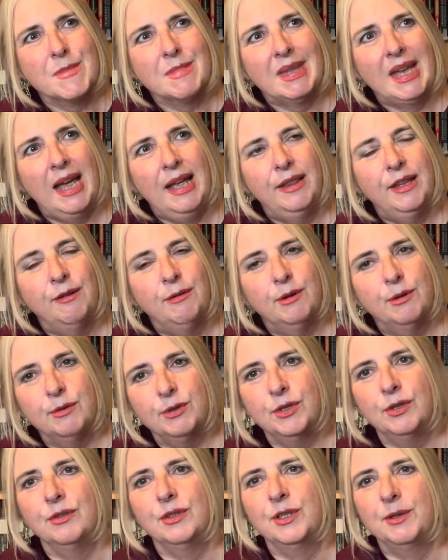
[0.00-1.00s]
and there are all
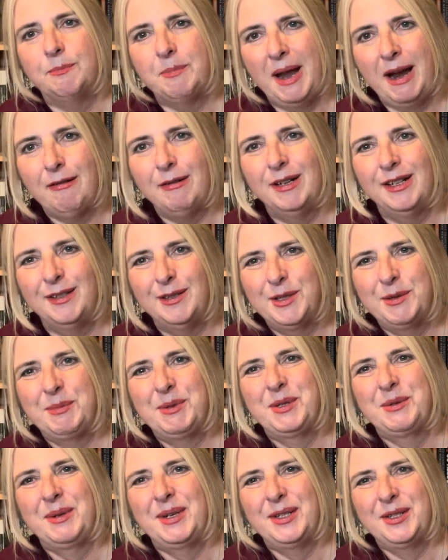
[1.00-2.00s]
sorts of parallels
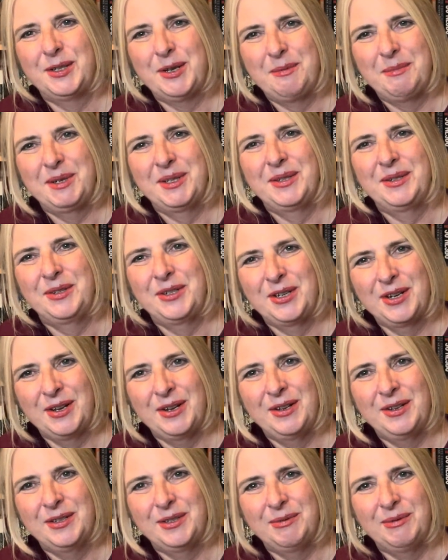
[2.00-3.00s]
between Thomas and
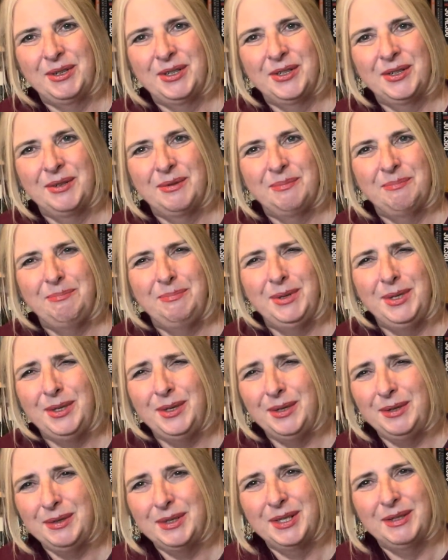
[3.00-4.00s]
Charles, which are
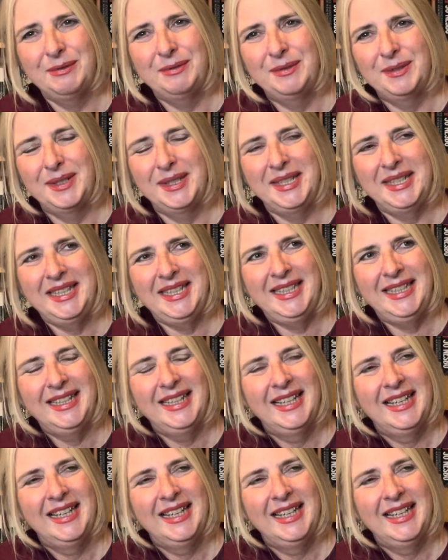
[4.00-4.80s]
beautifully